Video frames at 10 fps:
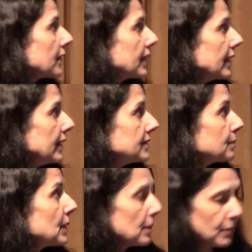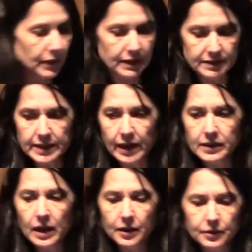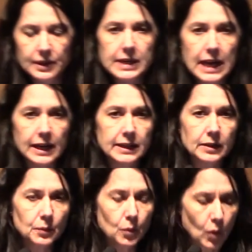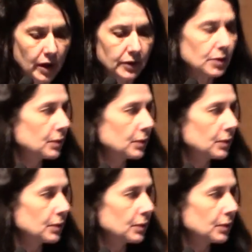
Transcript: these people, these 991